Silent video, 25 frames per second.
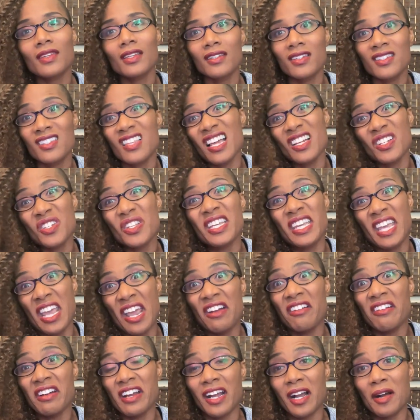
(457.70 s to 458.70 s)
It's actually
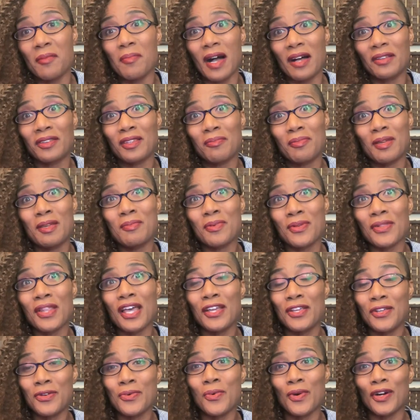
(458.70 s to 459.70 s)
caring about the people
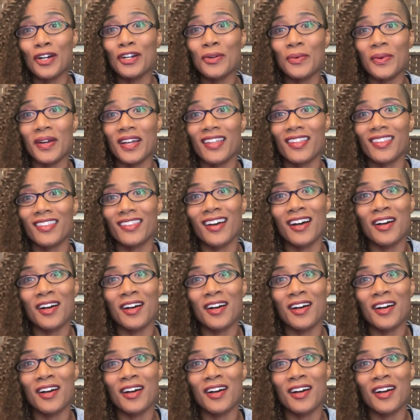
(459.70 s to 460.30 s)
that you work with.